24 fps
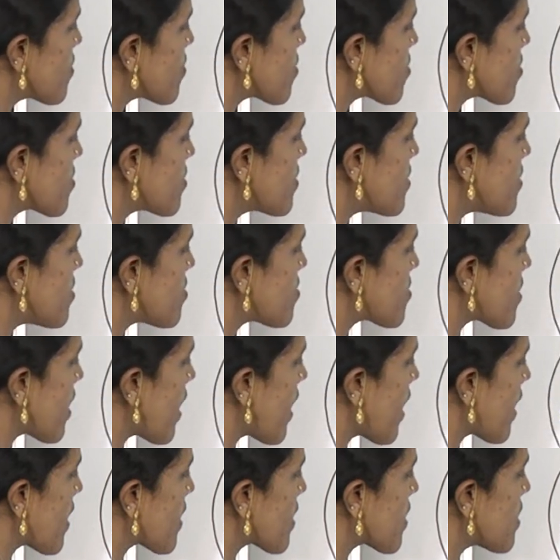this
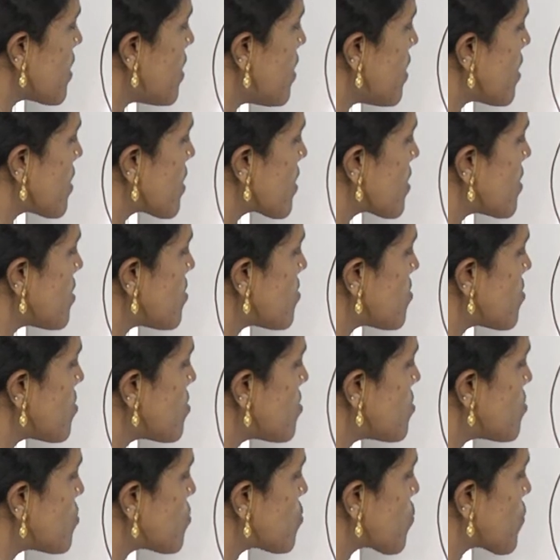angle is
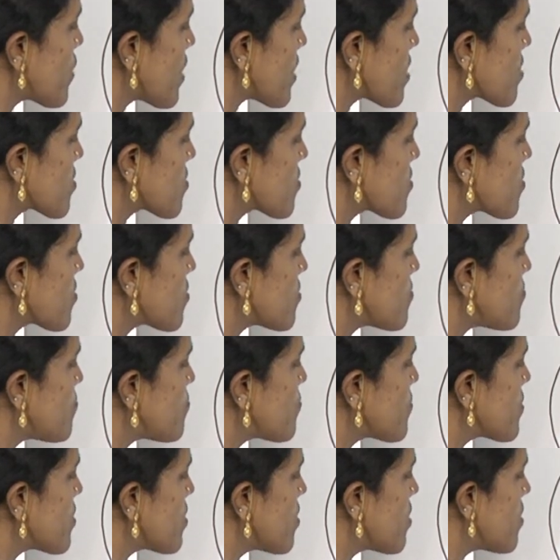2x.
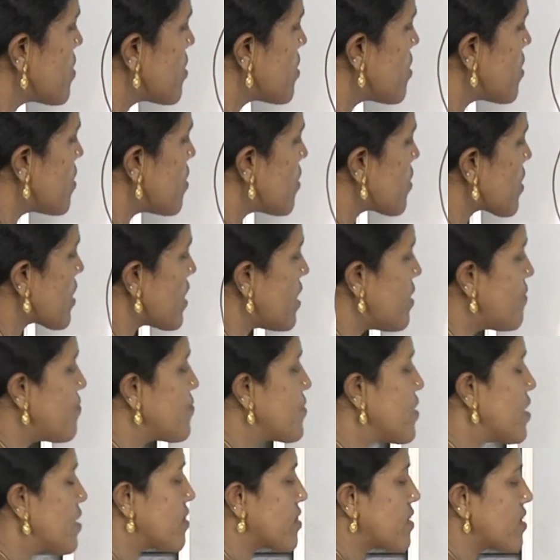Okay,
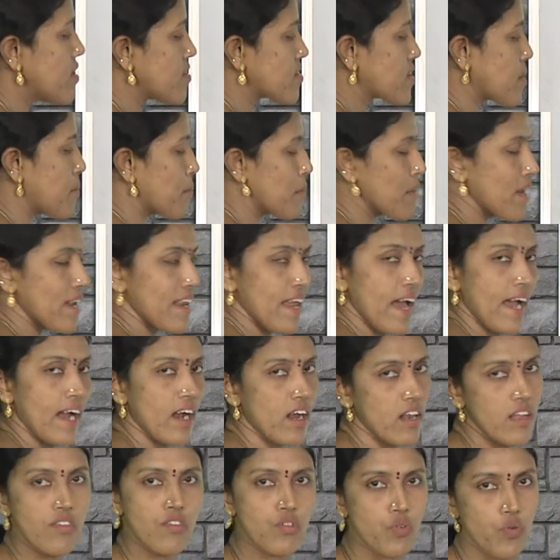this complete angle
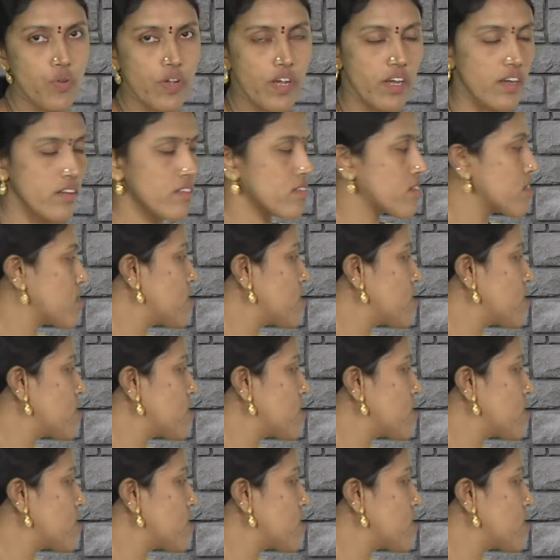is 2x.